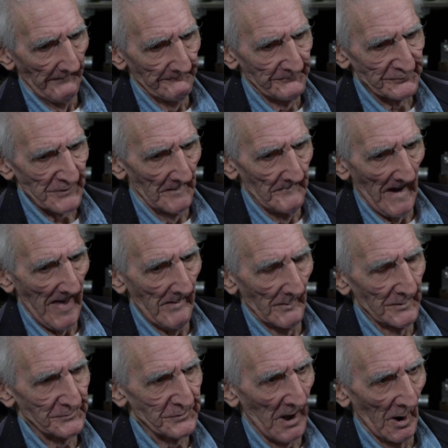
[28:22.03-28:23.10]
Somebody would
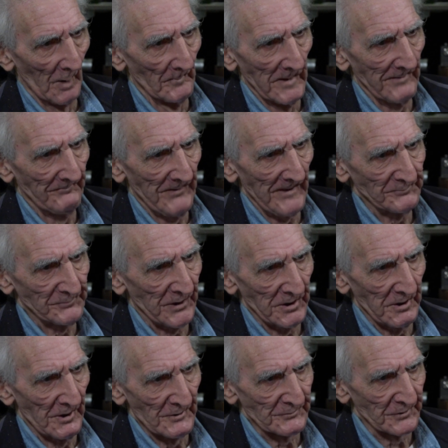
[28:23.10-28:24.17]
have told me 50
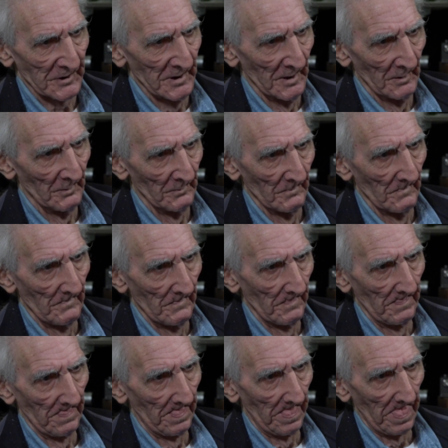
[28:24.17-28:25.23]
years ago
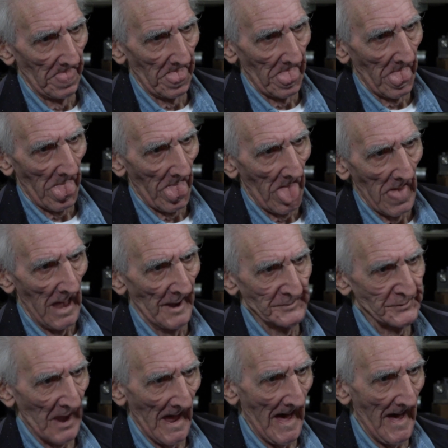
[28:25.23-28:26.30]
at
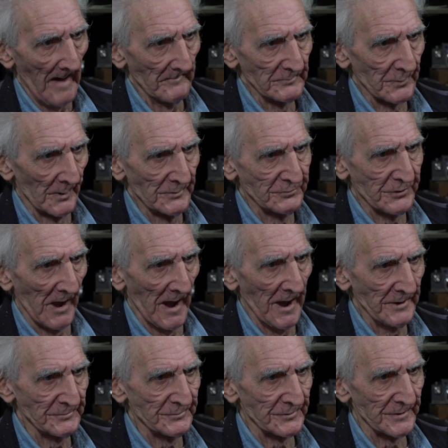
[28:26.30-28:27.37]
times had
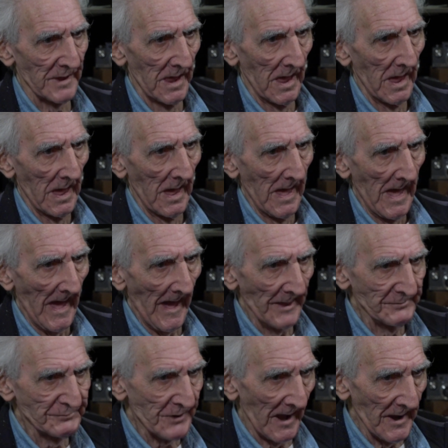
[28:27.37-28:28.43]
changed as
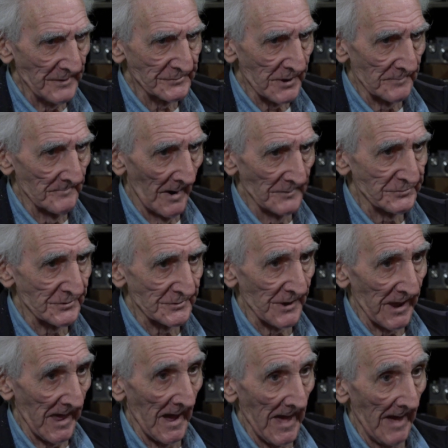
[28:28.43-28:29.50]
much as
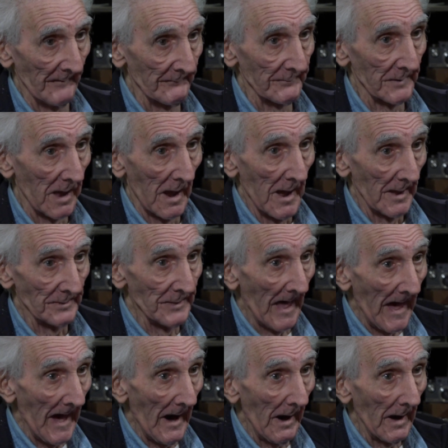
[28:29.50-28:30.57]
they have
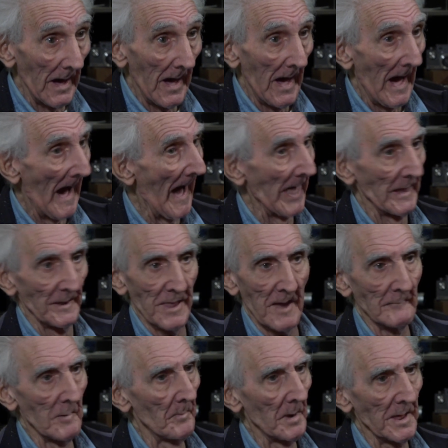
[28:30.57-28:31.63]
now, I'd have
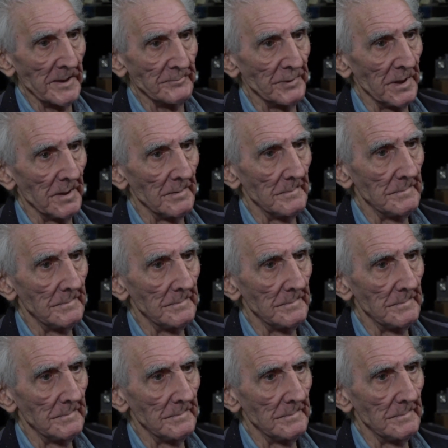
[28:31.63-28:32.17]
never believed it.